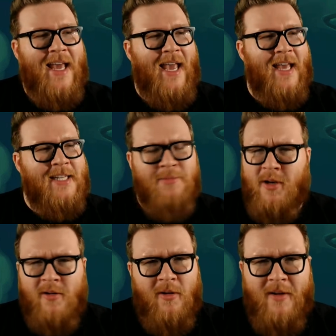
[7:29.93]
And Demon
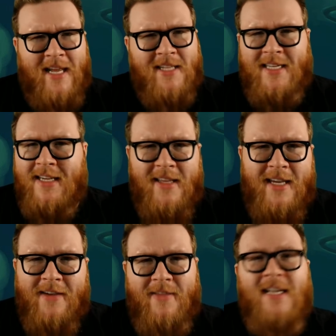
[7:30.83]
Hunter already has
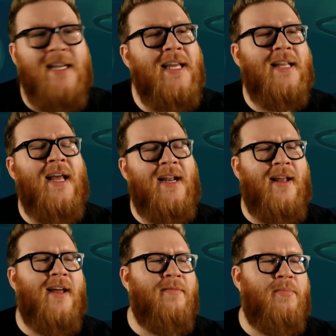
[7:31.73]
healing if they need that
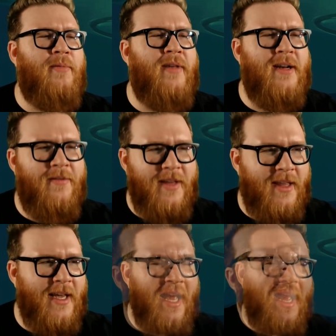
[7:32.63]
kind of preventative
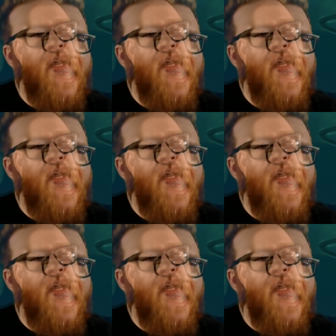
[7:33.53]
healing.